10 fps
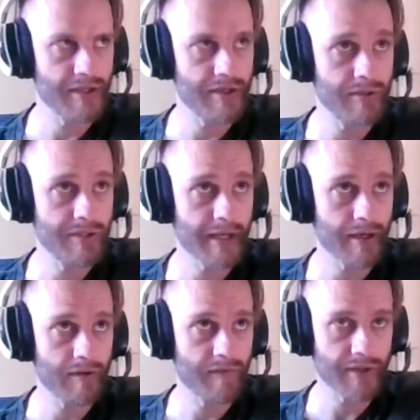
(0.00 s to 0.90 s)
new site
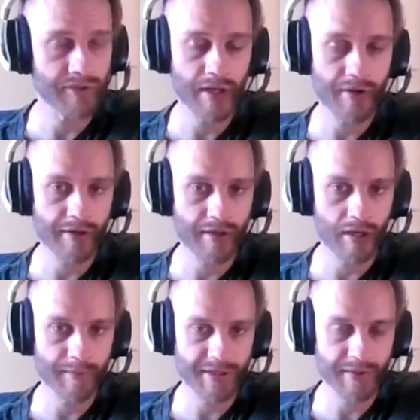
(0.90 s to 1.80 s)
on
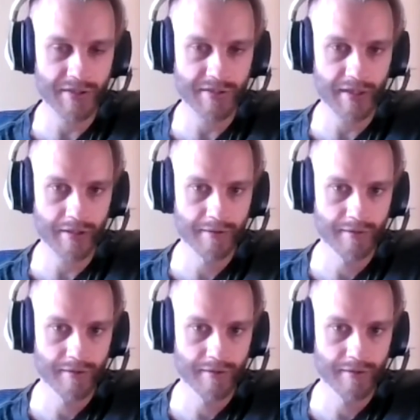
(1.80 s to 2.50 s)
foundrydao.com. Is that what you're saying?